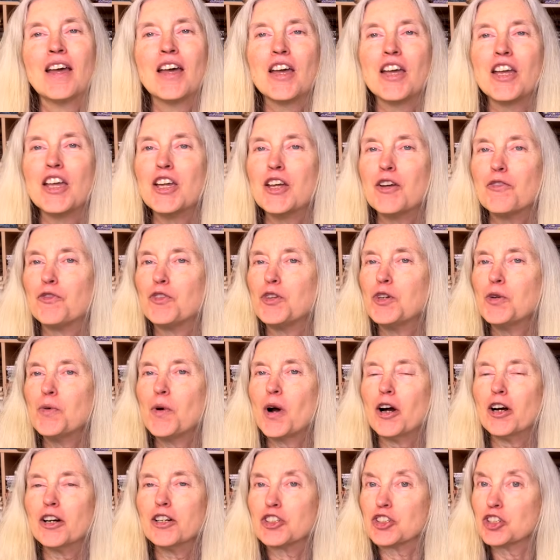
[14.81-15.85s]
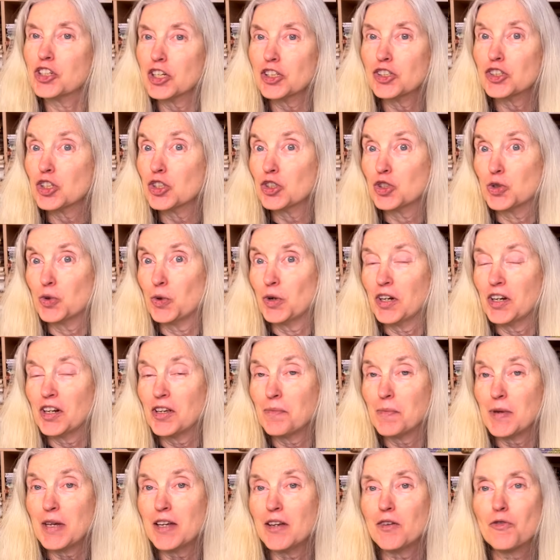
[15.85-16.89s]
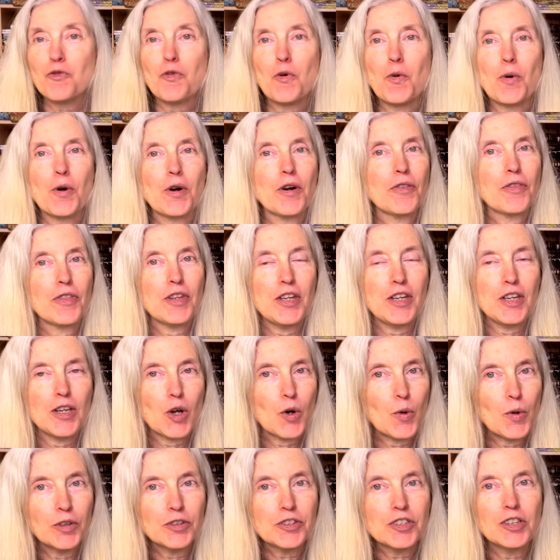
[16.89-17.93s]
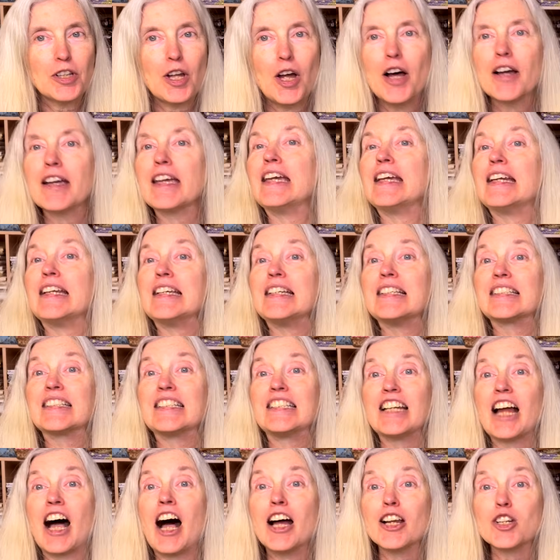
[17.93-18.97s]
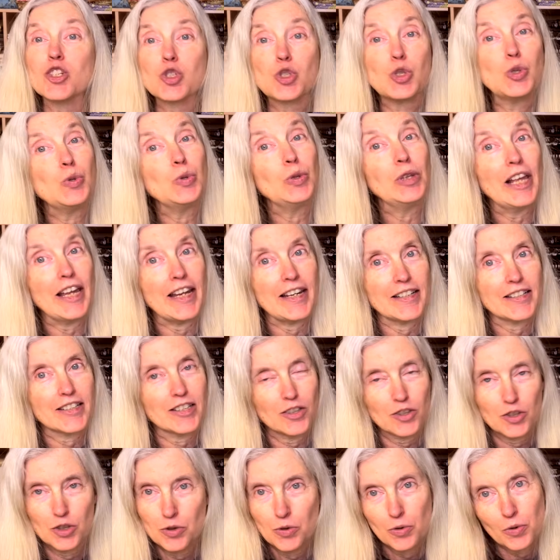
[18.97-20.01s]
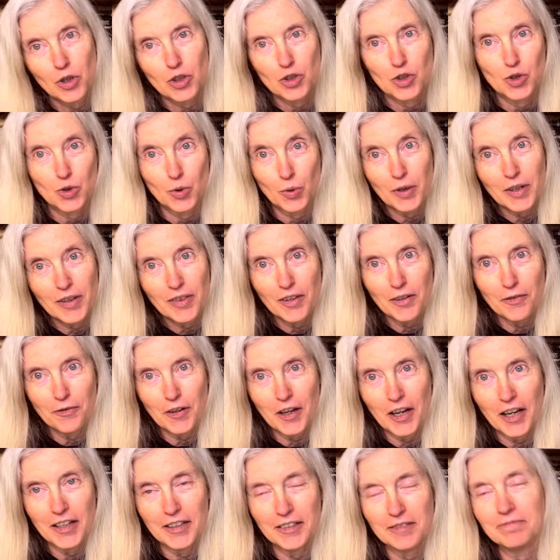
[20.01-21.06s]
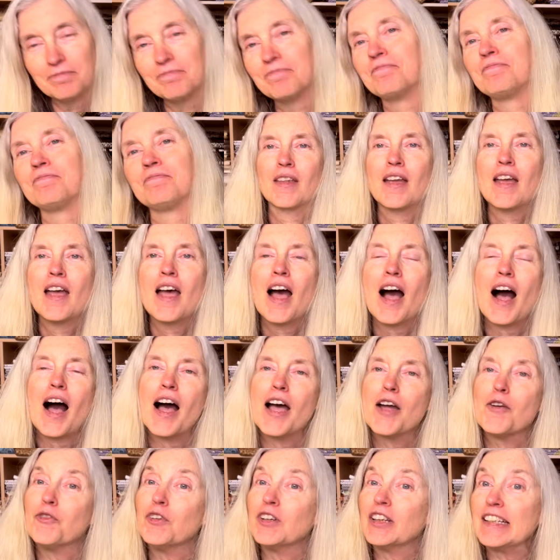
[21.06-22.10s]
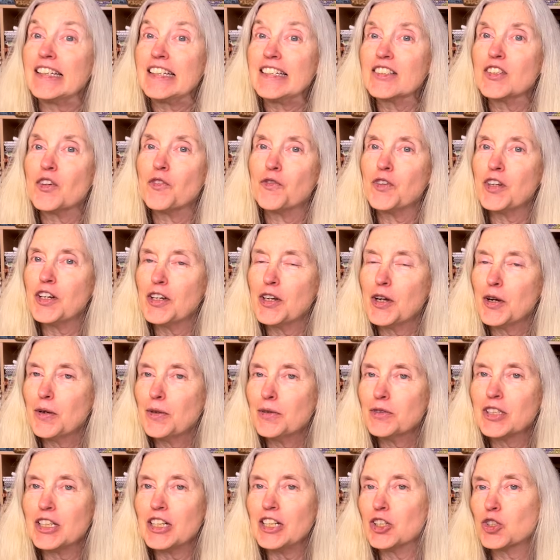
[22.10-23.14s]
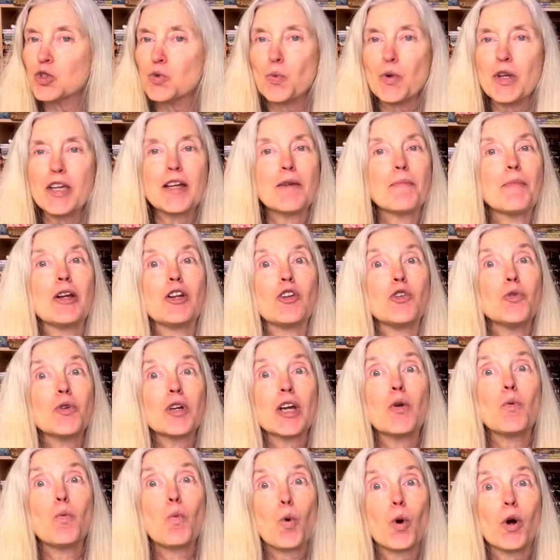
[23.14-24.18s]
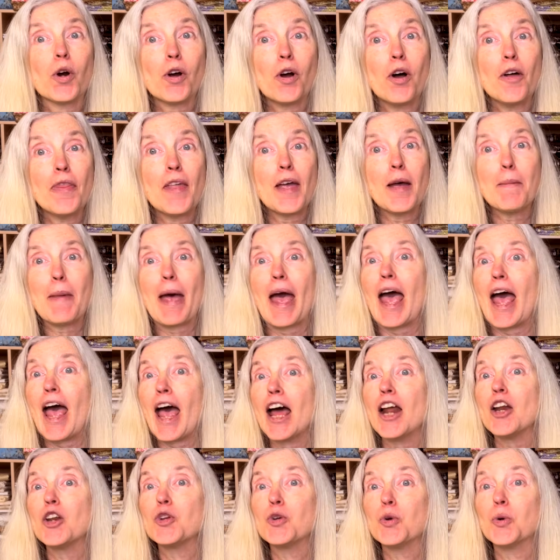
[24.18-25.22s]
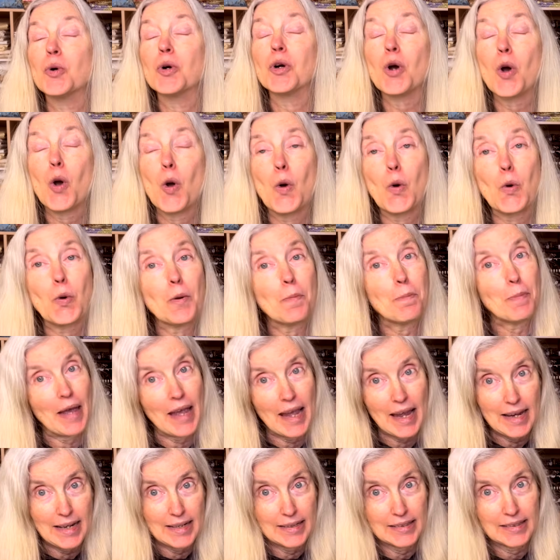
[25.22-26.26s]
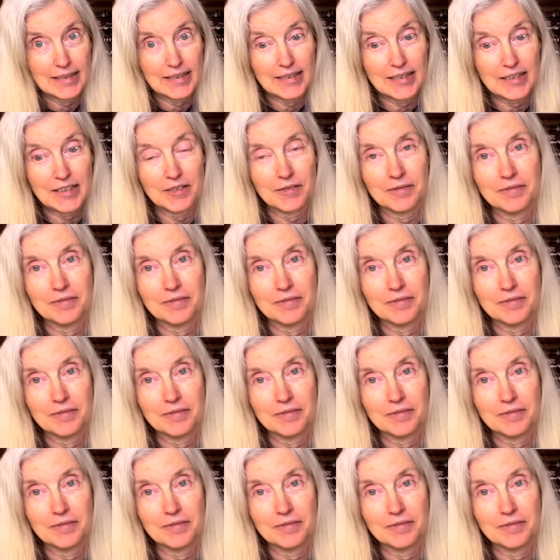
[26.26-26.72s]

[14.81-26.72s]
If you are just joining me for the Quilt Along, it is not too late to join the fun. I release videos each week, but you can work on them at your own pace.